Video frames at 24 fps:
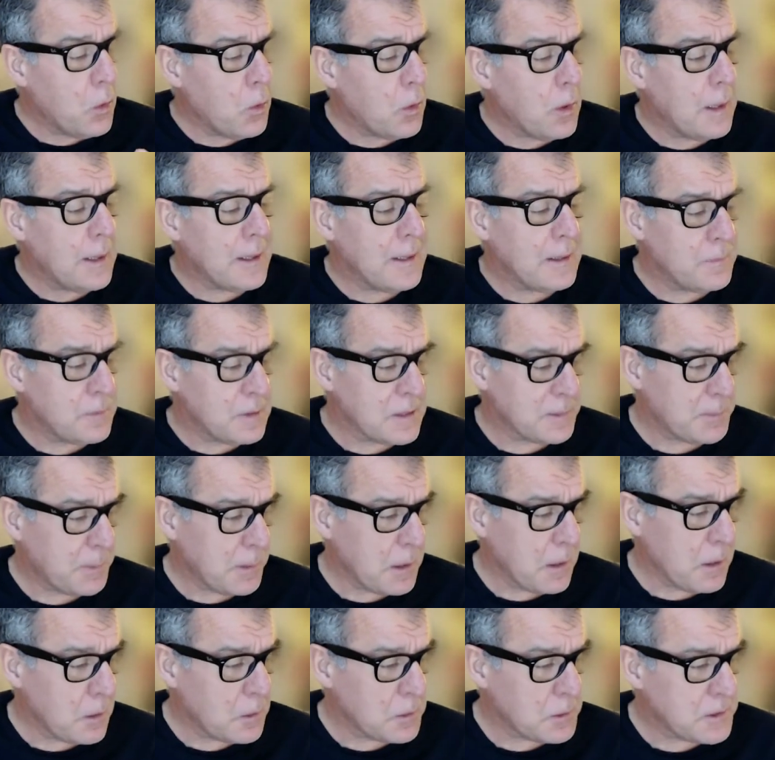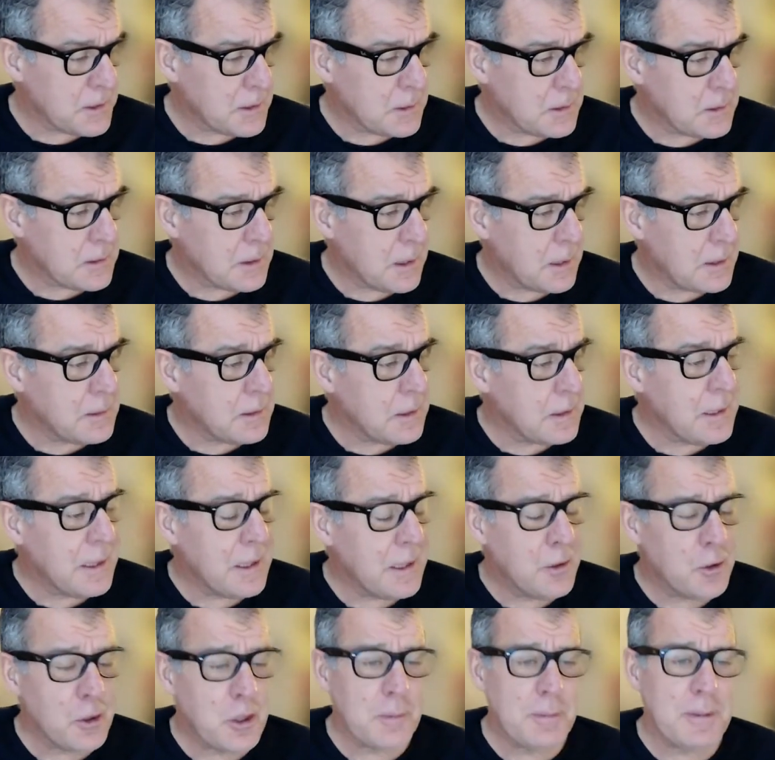I have aspergillosis, and then I
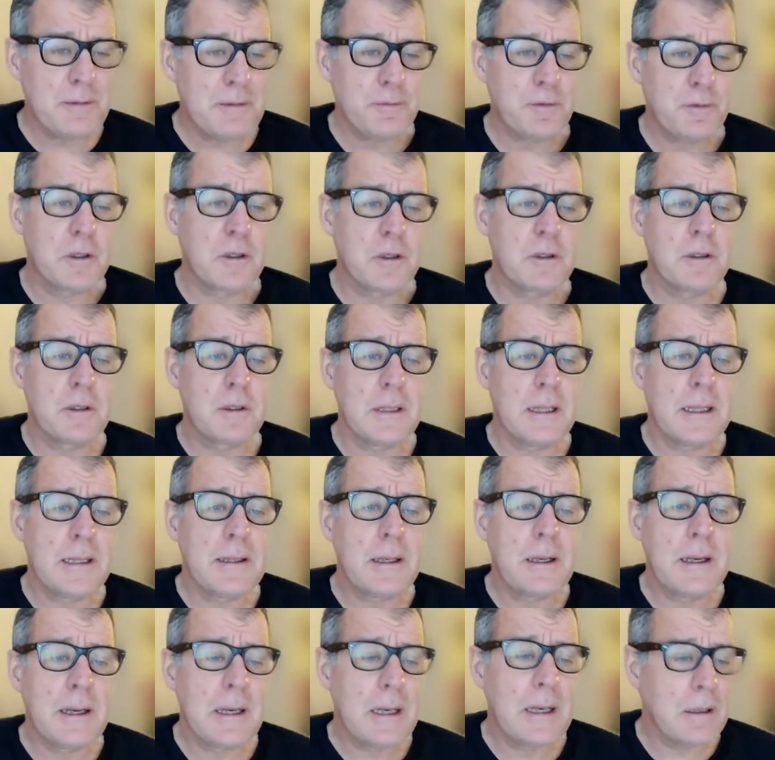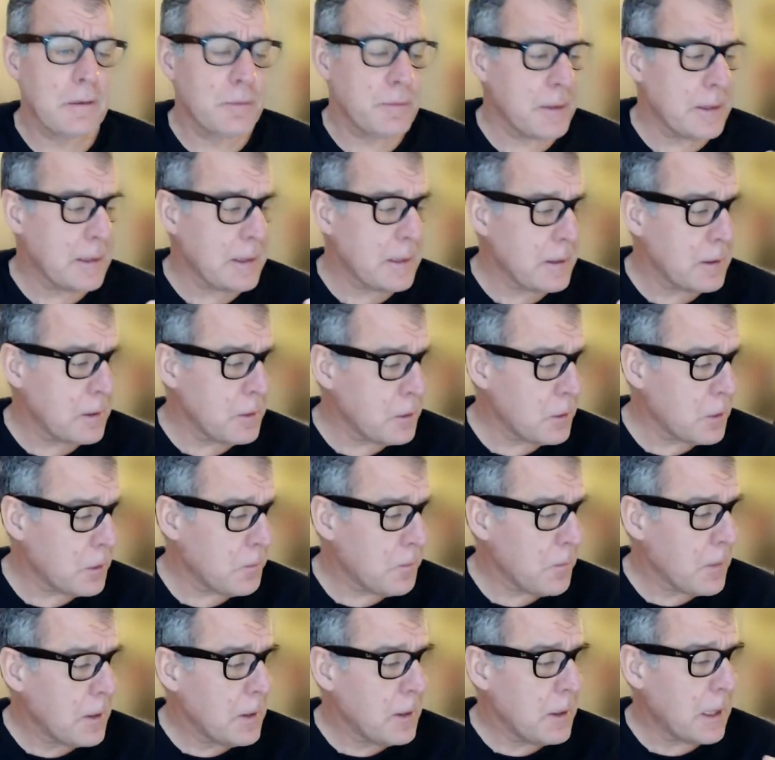look a bit further, and I have
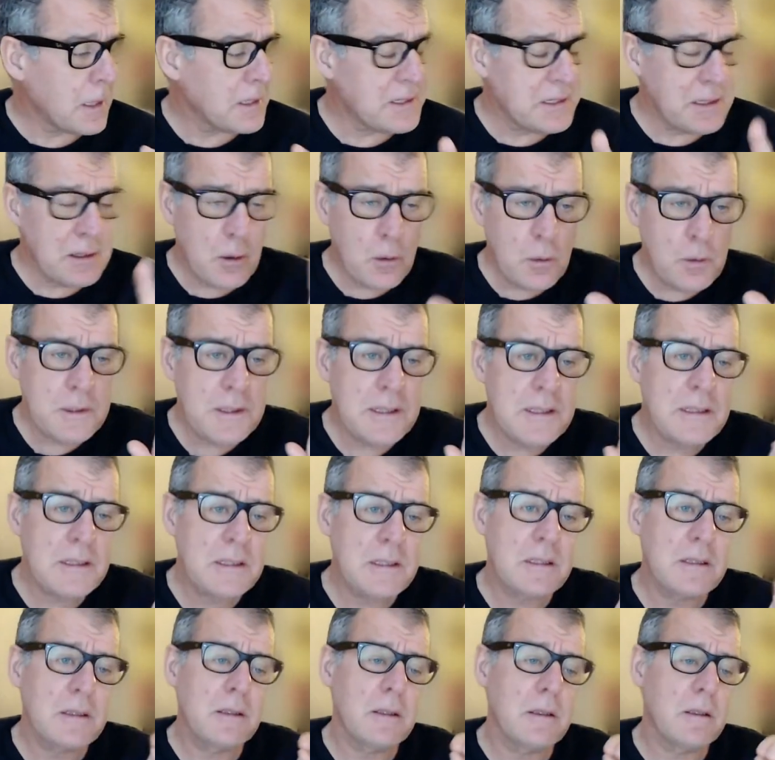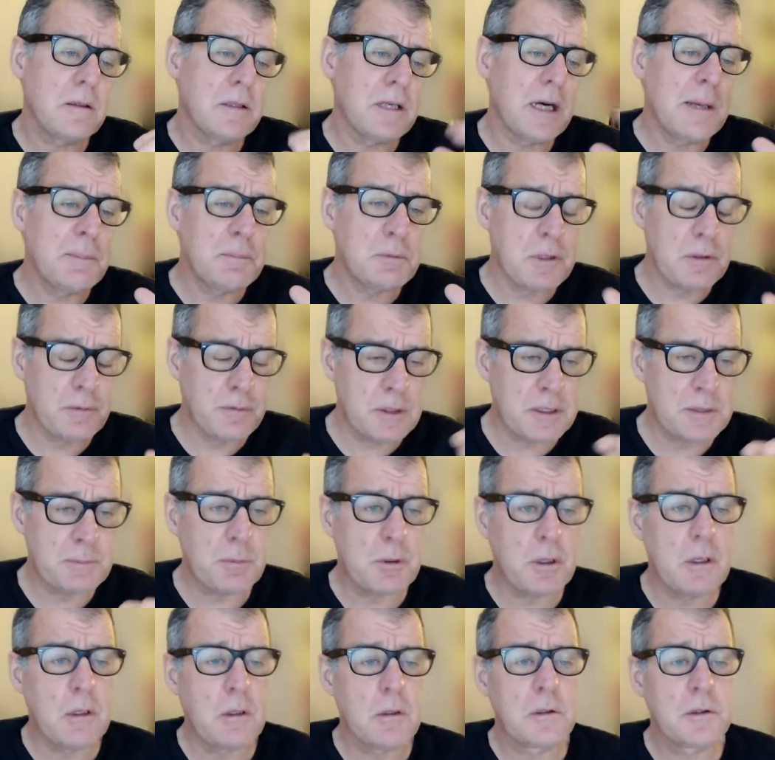I see all these types of
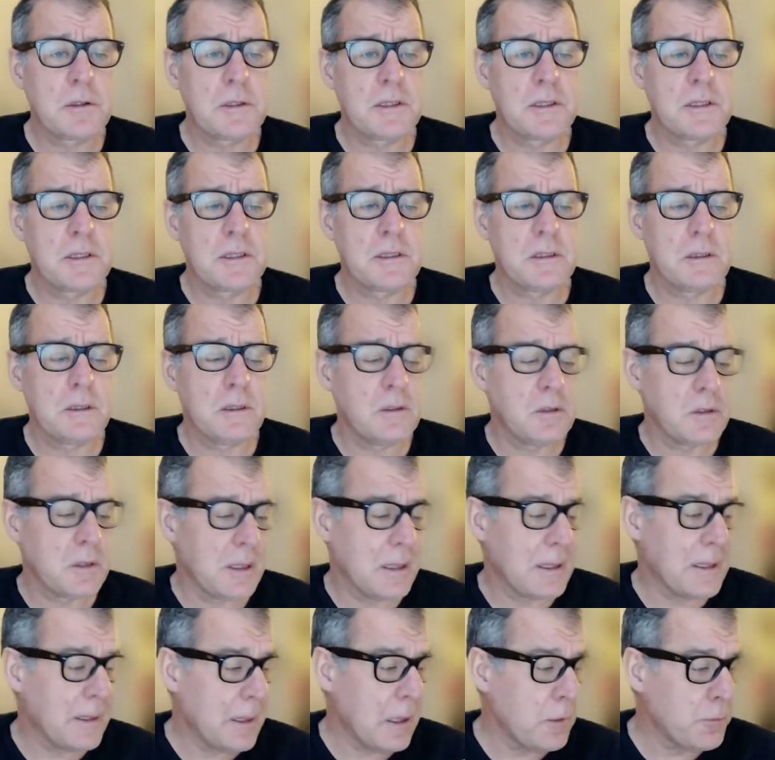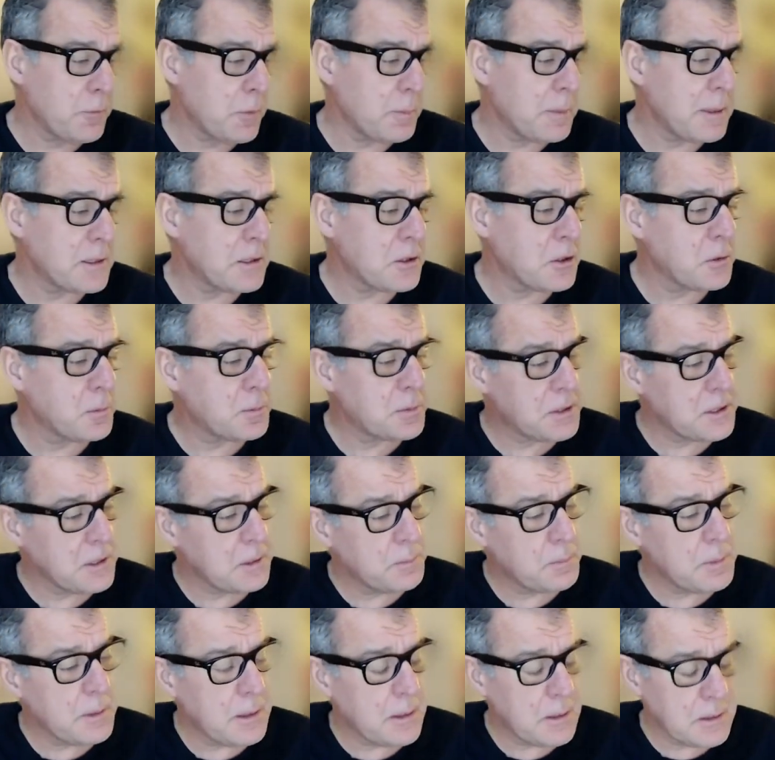aspergillosis. It's like an alphabet soup:
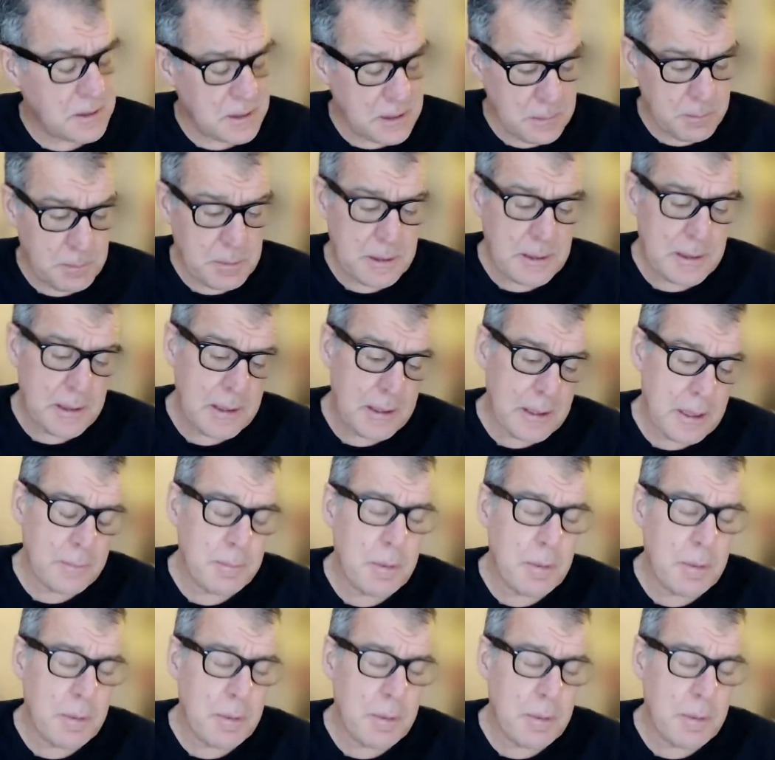CPA, ABPA.